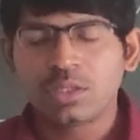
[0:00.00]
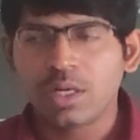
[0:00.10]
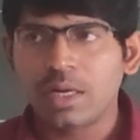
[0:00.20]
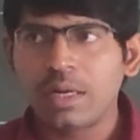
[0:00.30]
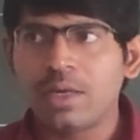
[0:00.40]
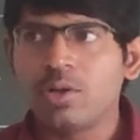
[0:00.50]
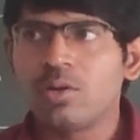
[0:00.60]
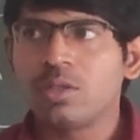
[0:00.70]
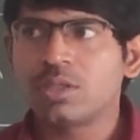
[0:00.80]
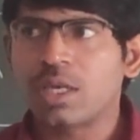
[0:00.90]
Zener
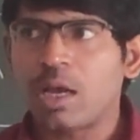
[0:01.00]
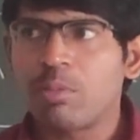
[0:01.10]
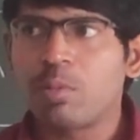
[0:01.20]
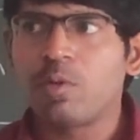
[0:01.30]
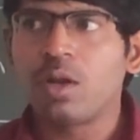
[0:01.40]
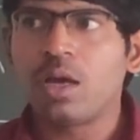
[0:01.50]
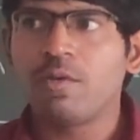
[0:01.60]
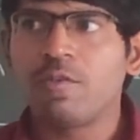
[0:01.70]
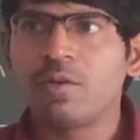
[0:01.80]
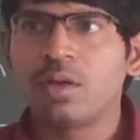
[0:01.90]
diode is capable
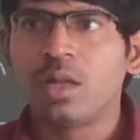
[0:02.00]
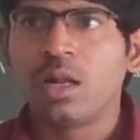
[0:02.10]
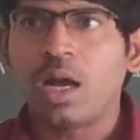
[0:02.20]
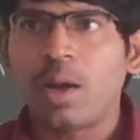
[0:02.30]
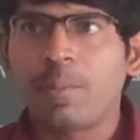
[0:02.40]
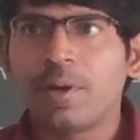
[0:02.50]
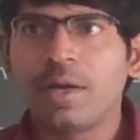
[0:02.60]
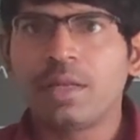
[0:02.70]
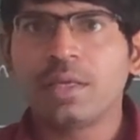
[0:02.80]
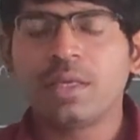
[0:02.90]
of
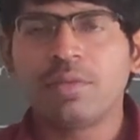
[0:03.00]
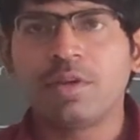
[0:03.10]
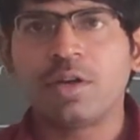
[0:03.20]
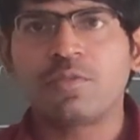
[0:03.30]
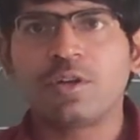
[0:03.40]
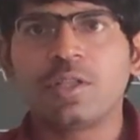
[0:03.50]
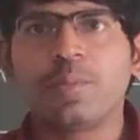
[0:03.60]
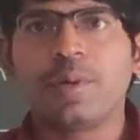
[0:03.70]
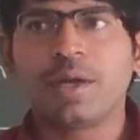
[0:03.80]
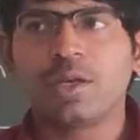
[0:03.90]
operating even after
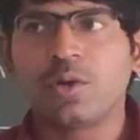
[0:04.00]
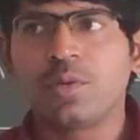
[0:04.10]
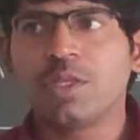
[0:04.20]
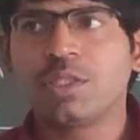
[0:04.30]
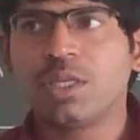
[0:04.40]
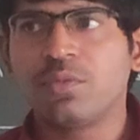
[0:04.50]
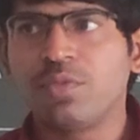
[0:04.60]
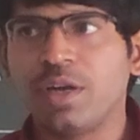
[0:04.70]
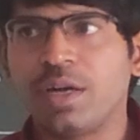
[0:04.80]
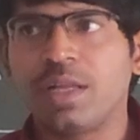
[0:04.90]
the breakdown
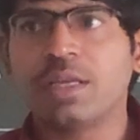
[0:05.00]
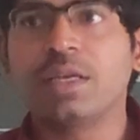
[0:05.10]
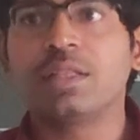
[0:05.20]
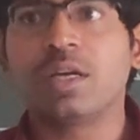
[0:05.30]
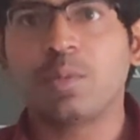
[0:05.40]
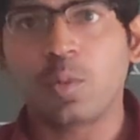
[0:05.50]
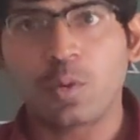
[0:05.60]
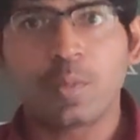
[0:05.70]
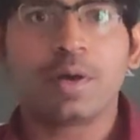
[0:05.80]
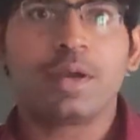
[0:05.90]
region. We are taking that
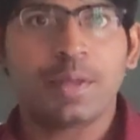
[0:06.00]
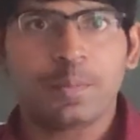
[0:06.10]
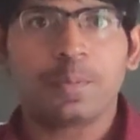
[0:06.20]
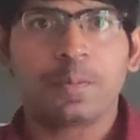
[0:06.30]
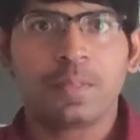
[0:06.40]
property.